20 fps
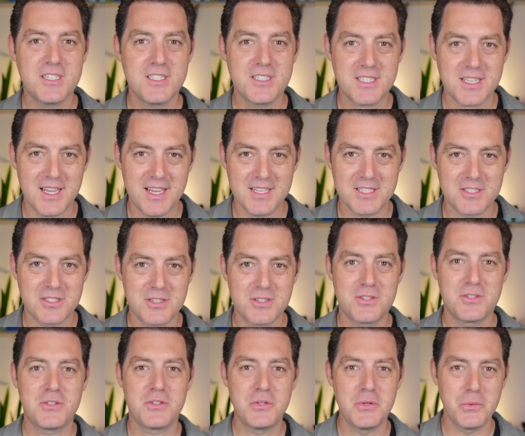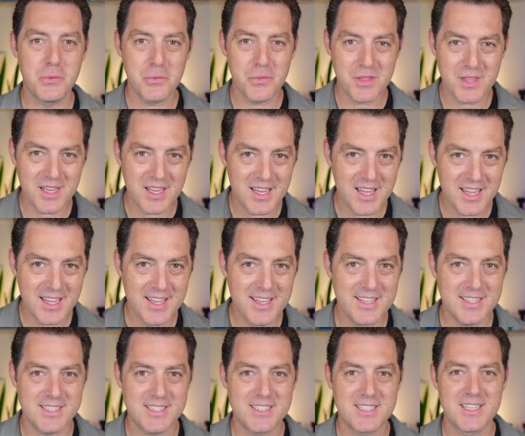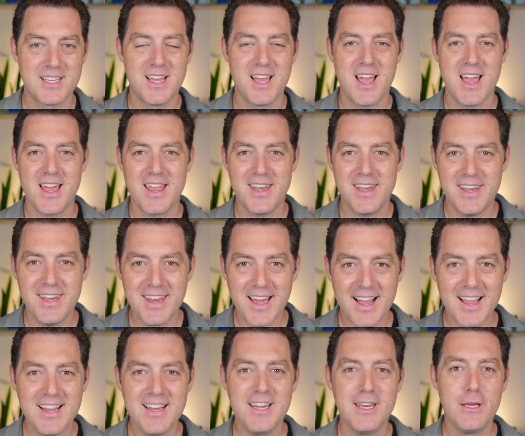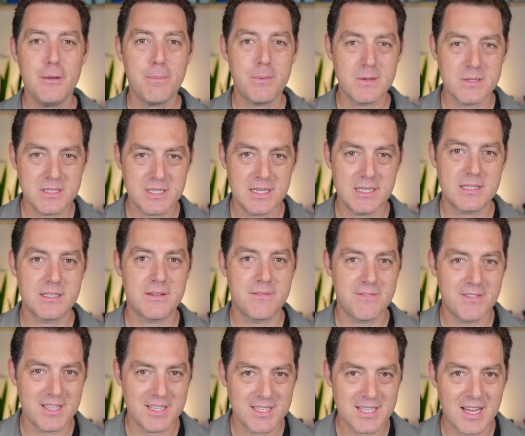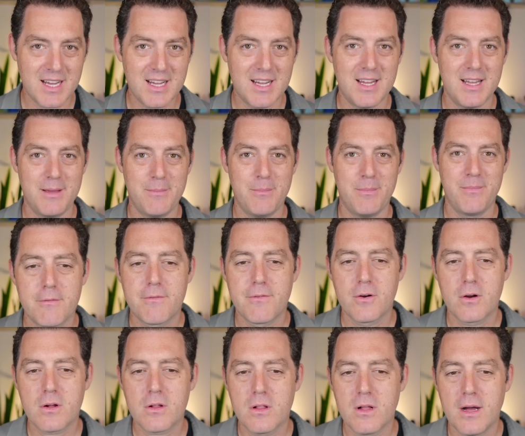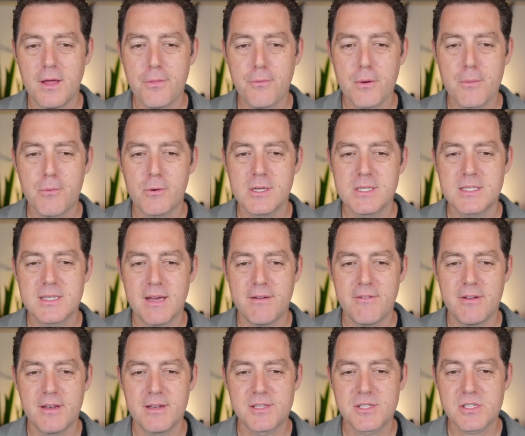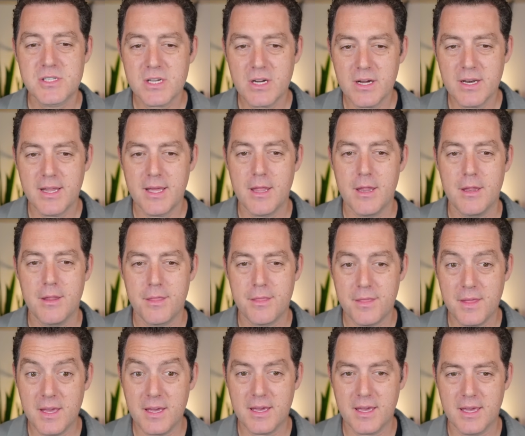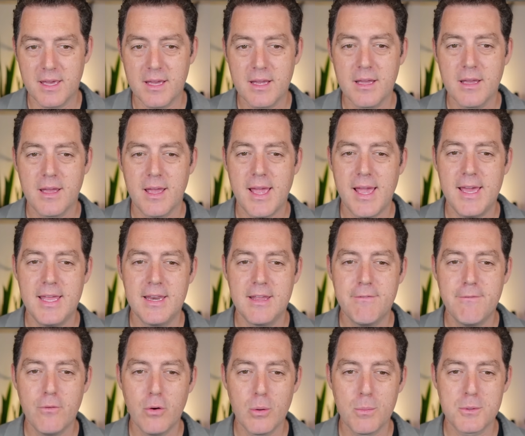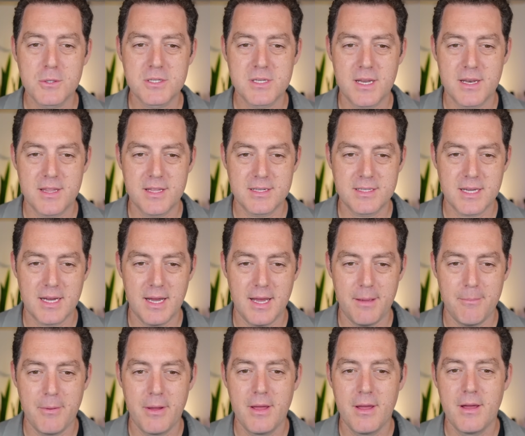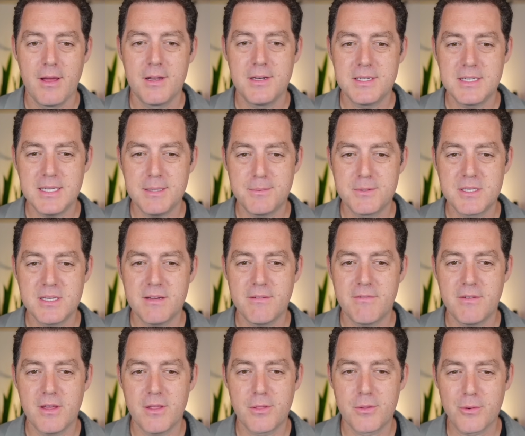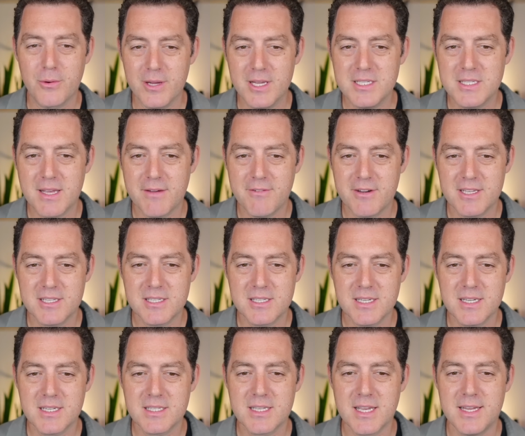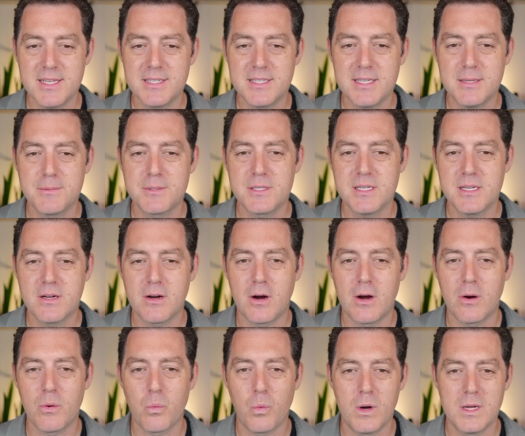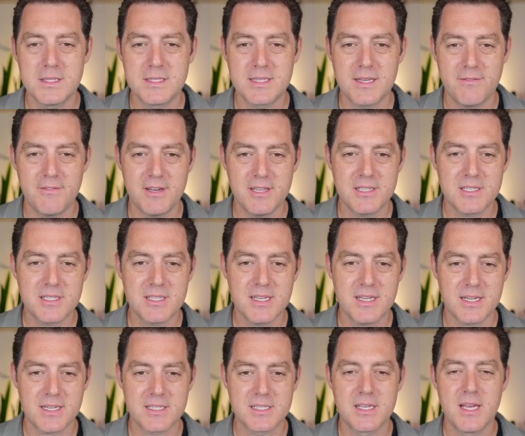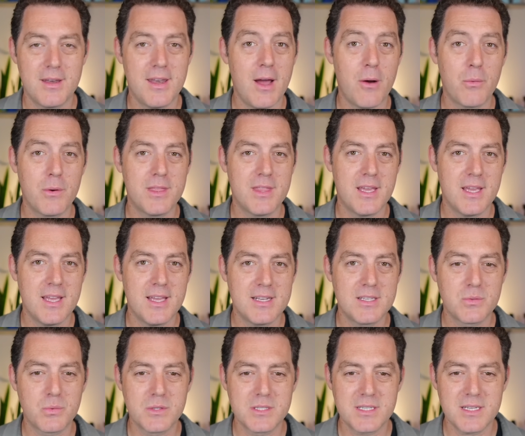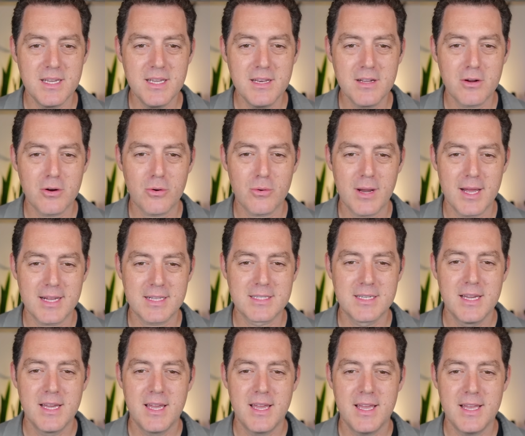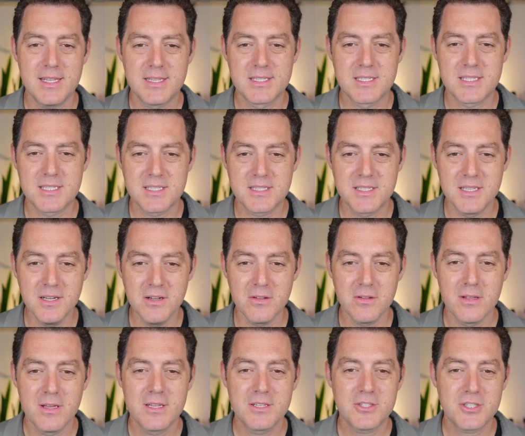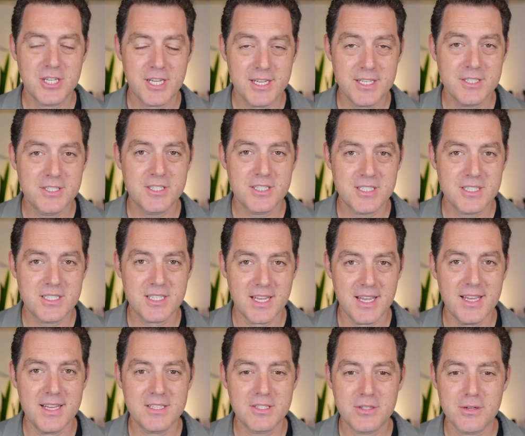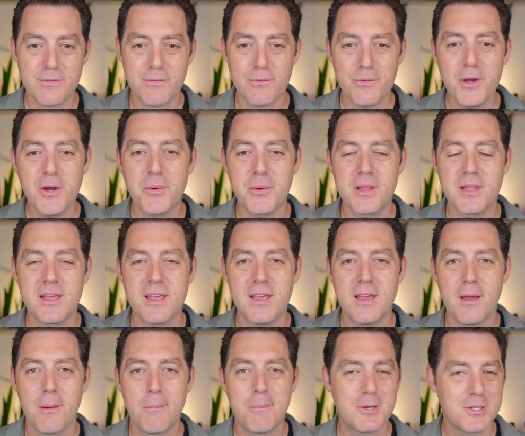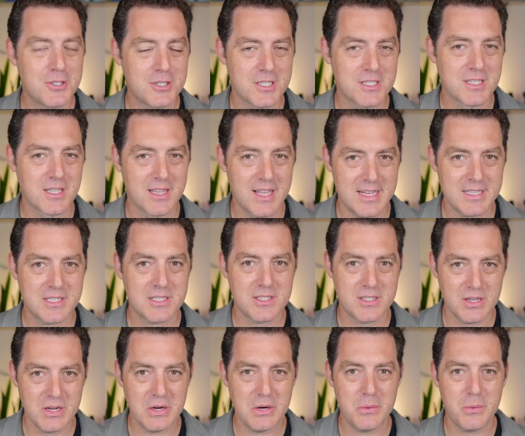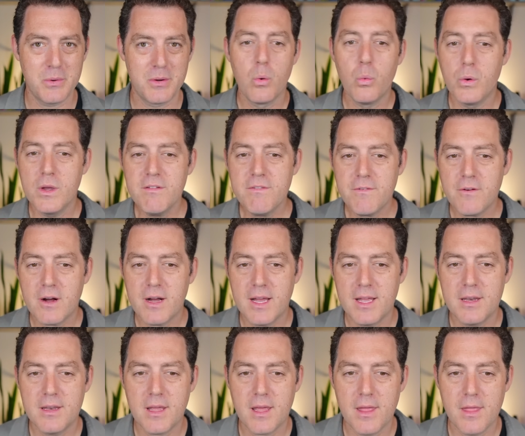its answer to the hint ninety percent of the time. For Claude three point seven Sonnet thinking, eighty-four percent of the time. DeepSeek V three, seventy-six, and DeepSeek R one, seventy-six. Now, when the hint was incorrect, it still changed its answer frequently, but just less so. We find